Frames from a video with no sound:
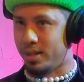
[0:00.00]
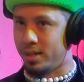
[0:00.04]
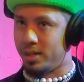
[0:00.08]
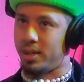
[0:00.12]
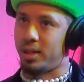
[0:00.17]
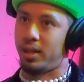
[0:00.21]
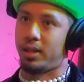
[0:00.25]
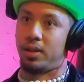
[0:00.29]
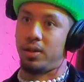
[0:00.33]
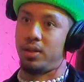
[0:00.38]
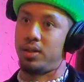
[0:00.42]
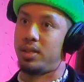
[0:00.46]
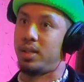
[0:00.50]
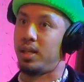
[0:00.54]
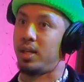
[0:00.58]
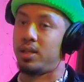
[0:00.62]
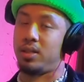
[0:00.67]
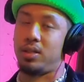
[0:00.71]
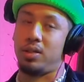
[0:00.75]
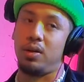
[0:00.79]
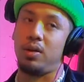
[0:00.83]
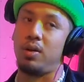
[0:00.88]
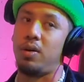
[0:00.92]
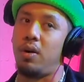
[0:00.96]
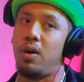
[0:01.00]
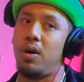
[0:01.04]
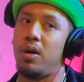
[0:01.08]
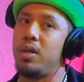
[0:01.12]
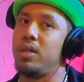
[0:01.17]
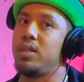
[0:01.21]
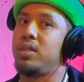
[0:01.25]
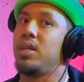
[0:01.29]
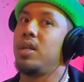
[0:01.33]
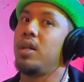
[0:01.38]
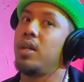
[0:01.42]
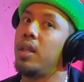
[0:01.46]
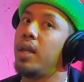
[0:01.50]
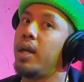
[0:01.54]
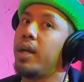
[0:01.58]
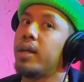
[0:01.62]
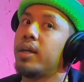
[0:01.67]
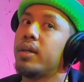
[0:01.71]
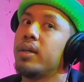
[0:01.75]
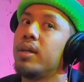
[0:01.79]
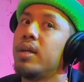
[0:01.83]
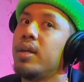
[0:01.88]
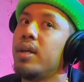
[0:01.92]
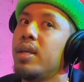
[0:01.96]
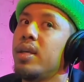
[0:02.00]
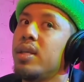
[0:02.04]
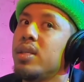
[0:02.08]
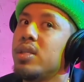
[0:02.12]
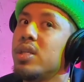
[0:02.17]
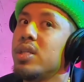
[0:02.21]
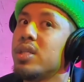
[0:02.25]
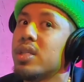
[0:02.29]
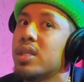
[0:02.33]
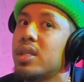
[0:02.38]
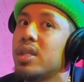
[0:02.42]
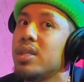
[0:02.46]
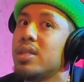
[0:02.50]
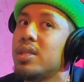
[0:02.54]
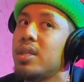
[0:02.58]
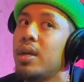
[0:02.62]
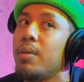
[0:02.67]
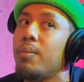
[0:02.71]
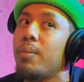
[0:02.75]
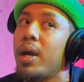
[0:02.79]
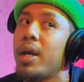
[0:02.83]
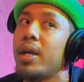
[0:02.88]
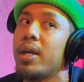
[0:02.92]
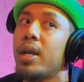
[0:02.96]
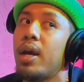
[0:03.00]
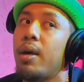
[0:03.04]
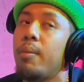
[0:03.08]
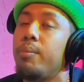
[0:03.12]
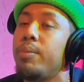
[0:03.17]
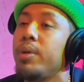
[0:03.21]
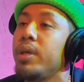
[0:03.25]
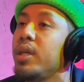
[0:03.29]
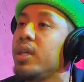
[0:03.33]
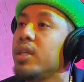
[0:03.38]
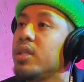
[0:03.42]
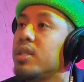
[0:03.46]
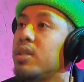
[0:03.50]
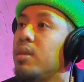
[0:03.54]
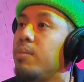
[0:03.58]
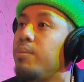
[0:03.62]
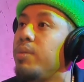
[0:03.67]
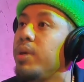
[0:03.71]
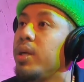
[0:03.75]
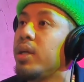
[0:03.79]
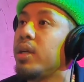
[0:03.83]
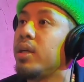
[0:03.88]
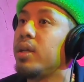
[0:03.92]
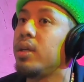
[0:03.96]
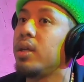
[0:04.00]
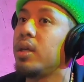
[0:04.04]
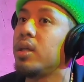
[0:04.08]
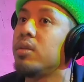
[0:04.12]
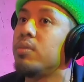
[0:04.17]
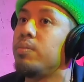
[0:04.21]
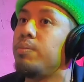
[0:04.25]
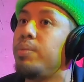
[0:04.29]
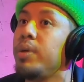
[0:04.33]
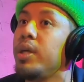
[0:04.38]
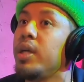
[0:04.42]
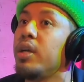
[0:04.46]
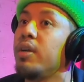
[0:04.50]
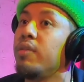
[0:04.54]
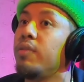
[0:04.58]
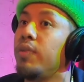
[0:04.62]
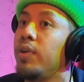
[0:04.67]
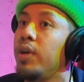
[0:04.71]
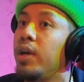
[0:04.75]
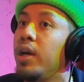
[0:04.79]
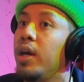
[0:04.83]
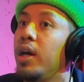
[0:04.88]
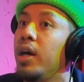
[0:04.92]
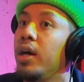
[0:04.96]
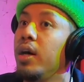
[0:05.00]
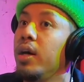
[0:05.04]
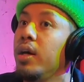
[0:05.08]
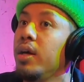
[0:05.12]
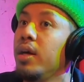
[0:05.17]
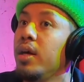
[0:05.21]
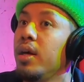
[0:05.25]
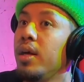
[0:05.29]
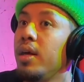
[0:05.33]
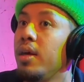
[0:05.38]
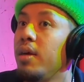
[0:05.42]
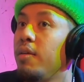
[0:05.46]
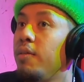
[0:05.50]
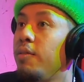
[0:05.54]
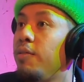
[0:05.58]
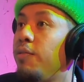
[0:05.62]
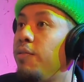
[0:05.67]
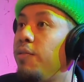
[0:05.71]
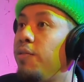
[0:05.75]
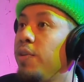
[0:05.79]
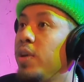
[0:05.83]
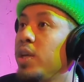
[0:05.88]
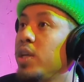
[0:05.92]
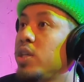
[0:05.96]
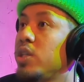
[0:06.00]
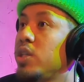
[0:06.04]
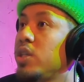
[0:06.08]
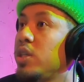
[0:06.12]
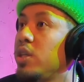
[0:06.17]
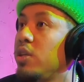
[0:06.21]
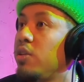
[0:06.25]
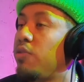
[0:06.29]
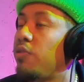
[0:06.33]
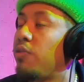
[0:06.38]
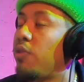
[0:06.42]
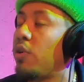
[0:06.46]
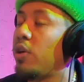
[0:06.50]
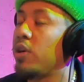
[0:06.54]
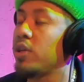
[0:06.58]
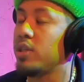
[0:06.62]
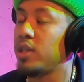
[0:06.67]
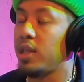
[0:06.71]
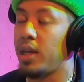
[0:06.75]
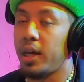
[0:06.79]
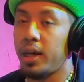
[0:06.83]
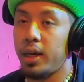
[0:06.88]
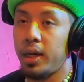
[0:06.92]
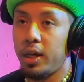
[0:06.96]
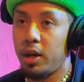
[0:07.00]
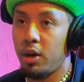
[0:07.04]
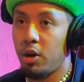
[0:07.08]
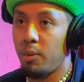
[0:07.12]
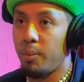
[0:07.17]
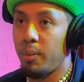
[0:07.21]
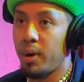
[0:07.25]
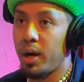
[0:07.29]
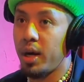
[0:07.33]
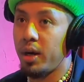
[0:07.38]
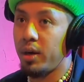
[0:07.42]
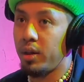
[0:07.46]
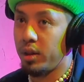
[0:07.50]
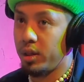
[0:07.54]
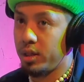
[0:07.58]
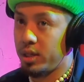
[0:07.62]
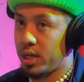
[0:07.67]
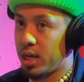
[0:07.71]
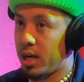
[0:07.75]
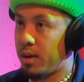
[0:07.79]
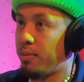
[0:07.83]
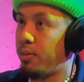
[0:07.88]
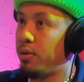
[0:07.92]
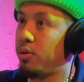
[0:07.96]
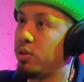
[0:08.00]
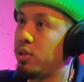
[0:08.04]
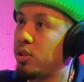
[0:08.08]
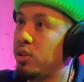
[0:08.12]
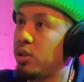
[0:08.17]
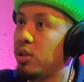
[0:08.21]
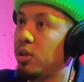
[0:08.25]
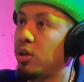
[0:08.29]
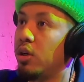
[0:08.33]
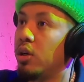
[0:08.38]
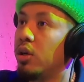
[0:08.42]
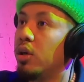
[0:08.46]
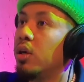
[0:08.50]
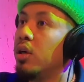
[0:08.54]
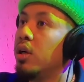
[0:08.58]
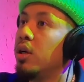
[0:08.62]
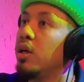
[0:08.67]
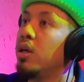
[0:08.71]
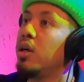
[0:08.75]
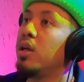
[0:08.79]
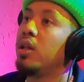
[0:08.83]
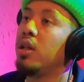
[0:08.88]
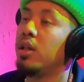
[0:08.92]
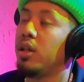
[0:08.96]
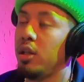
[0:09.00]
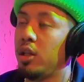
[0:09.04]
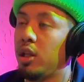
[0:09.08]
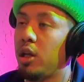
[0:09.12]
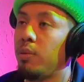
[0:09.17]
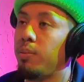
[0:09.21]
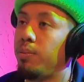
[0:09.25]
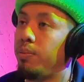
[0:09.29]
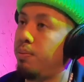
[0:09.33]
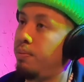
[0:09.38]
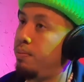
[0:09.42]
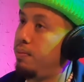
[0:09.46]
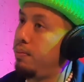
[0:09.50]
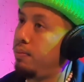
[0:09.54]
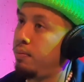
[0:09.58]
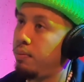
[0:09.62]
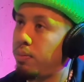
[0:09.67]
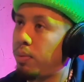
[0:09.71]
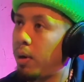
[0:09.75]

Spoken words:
there's like certain artists that are like just because they might not be as big of a fish as far as like in our mind all the time, they're